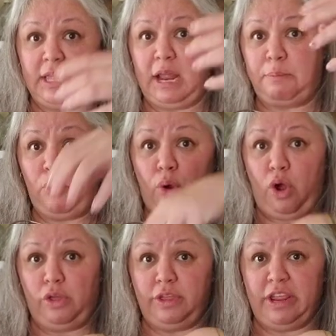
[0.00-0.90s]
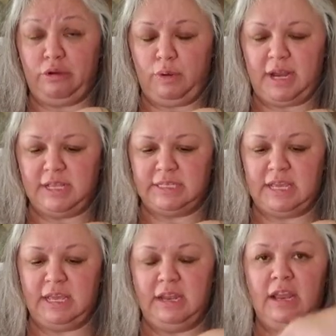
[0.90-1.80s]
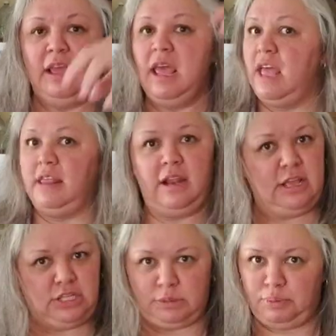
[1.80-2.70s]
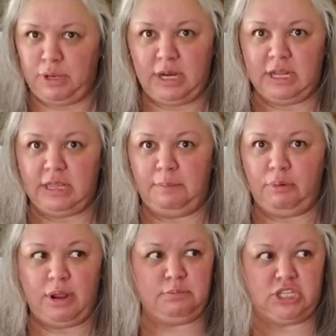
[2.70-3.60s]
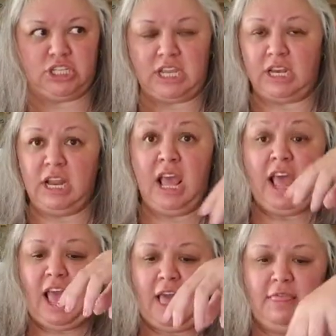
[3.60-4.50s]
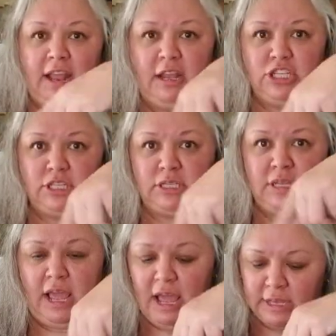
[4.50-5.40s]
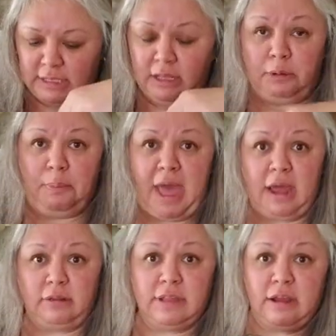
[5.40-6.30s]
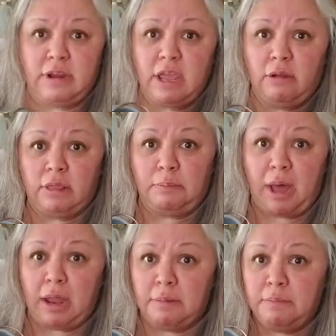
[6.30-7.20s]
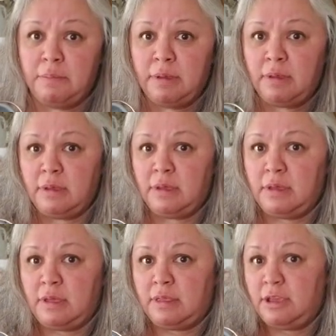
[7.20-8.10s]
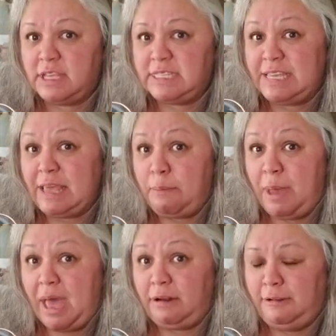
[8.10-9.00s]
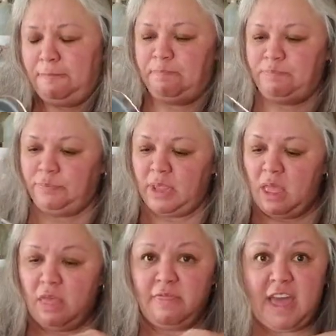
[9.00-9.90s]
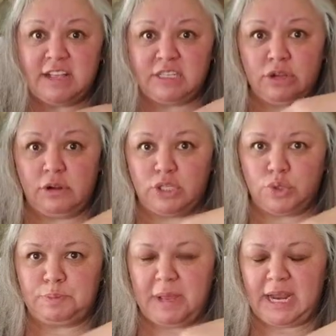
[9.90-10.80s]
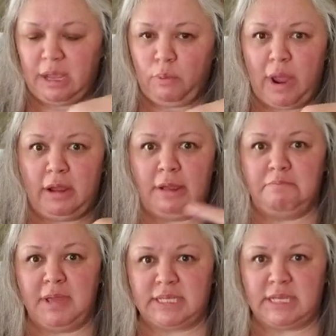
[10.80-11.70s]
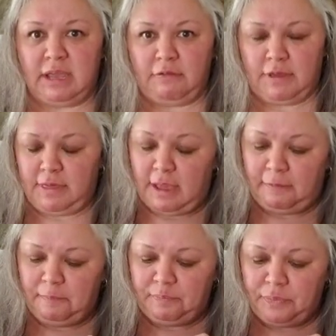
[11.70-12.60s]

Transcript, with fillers: that I pour all the ingredients in and then I just put it in the bread machine and then it just it has a little paddle down here at the bottom. You can see that paddle? That starts spinning around and mixing everything.